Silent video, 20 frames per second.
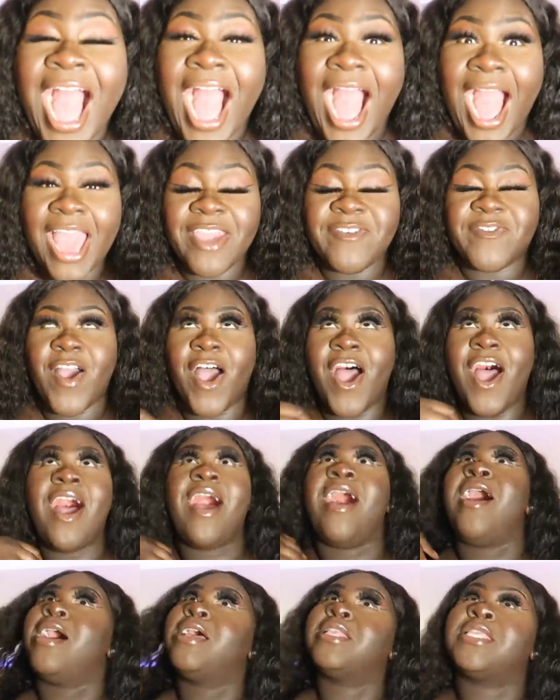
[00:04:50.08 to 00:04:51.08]
I've
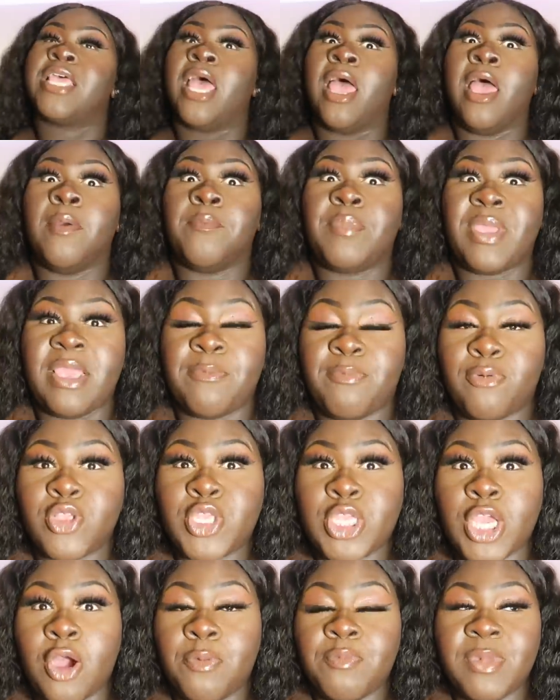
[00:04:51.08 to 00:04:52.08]
heard people
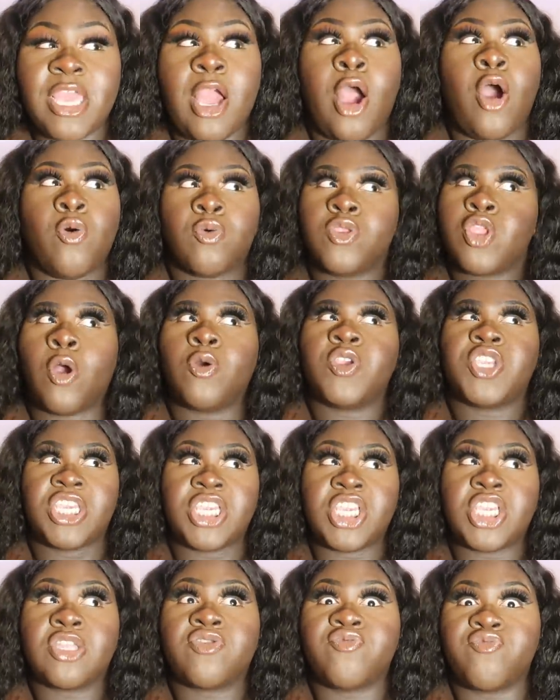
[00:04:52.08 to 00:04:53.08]
tell me, oh no,
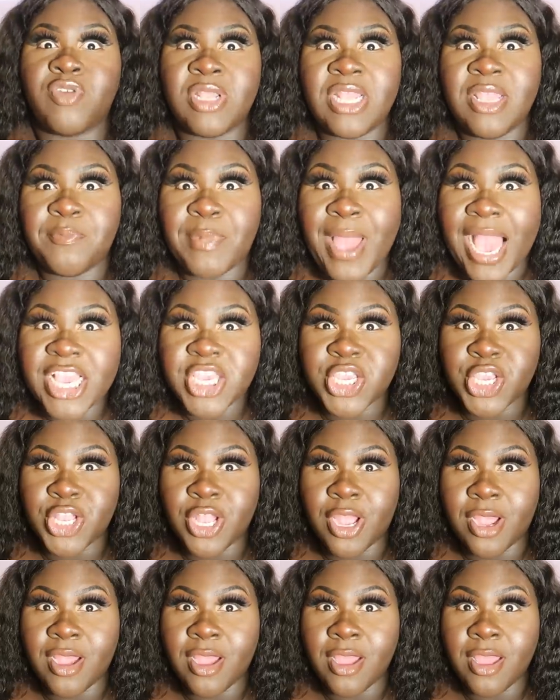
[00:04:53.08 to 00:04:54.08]
she's just really
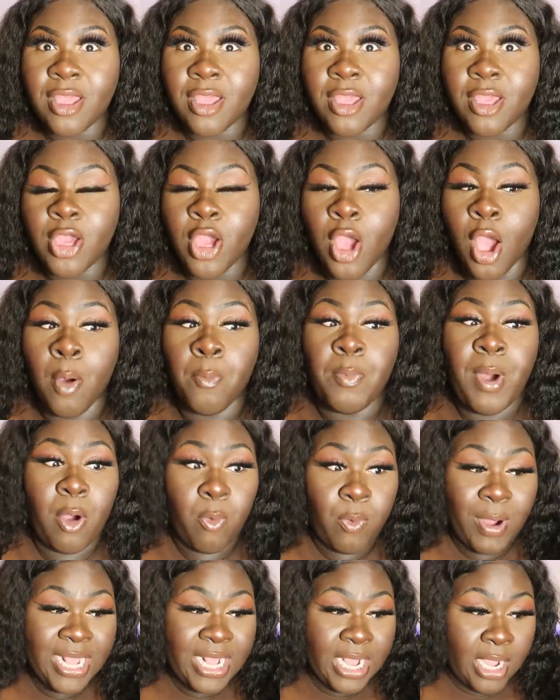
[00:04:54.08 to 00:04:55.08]
passionate.
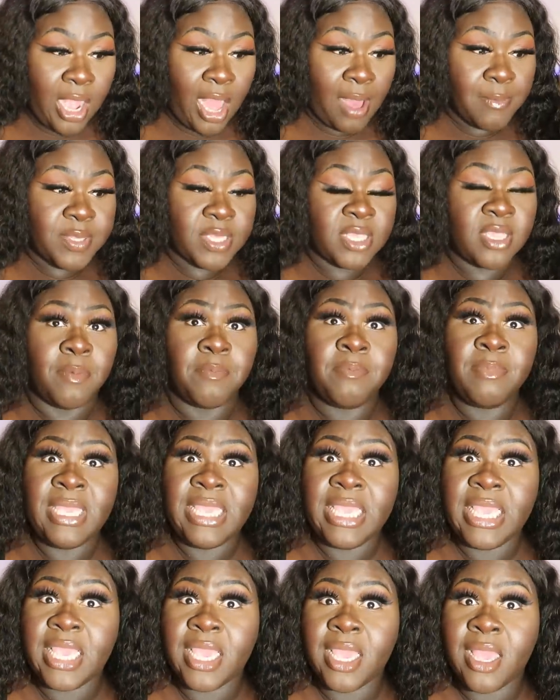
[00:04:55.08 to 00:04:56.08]
But when it comes to
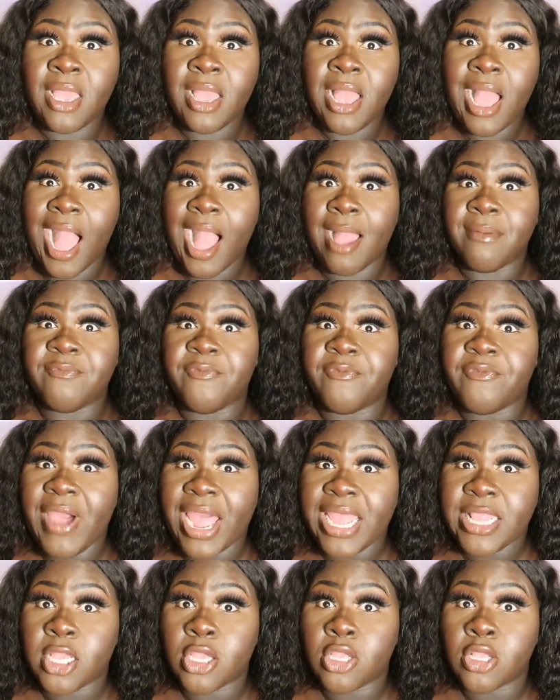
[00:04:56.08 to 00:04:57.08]
me, I'm
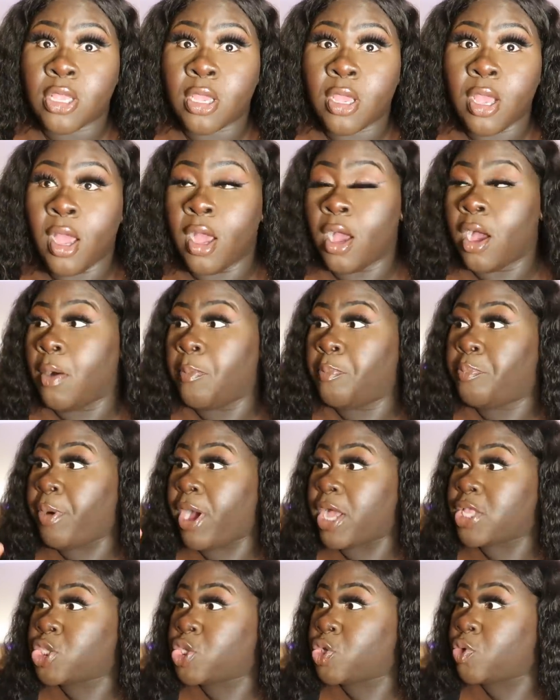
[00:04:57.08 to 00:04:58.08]
violent.
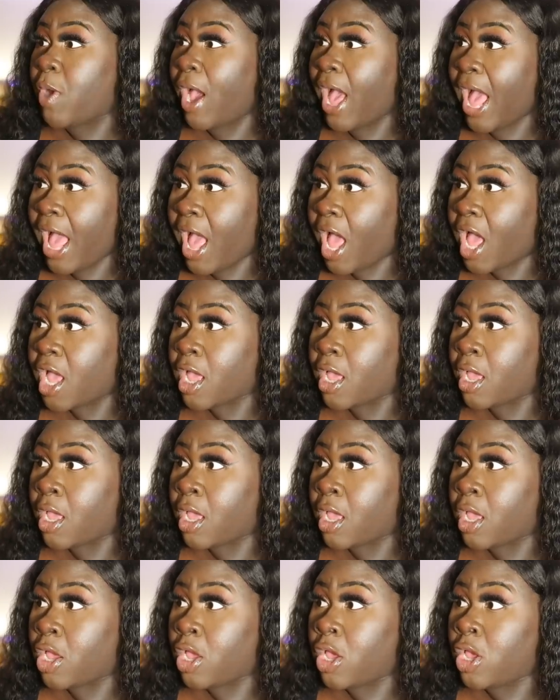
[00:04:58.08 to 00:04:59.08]
But to her,
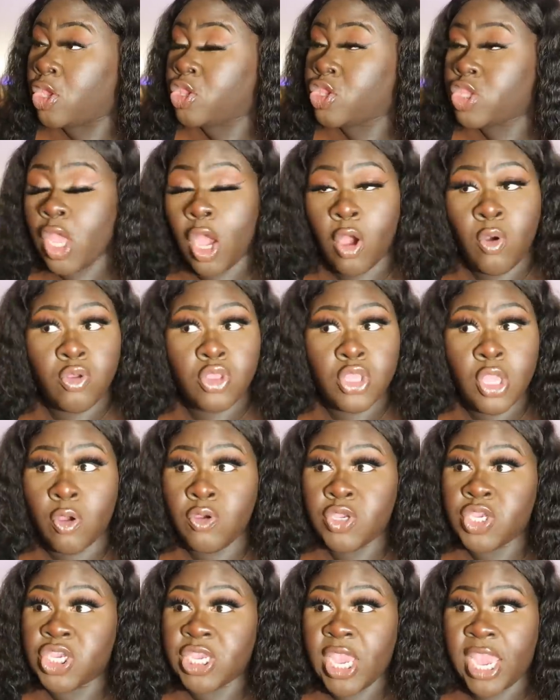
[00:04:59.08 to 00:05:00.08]
no, no
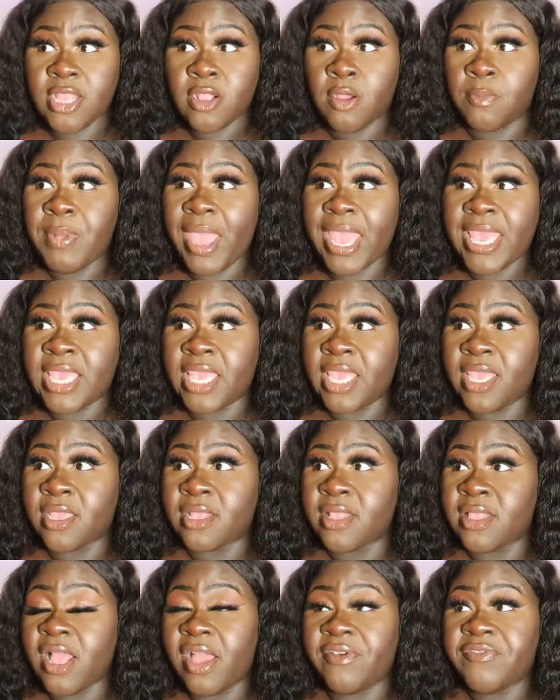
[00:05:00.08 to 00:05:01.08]
shade on
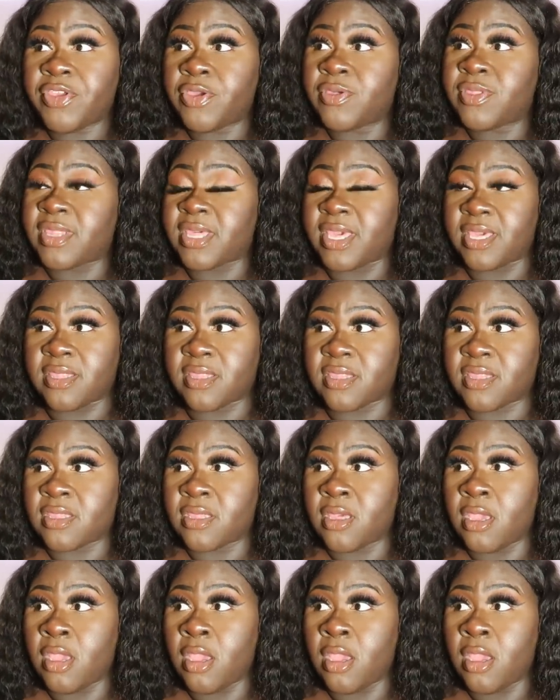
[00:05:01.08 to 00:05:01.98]
Becky. Love you, sis.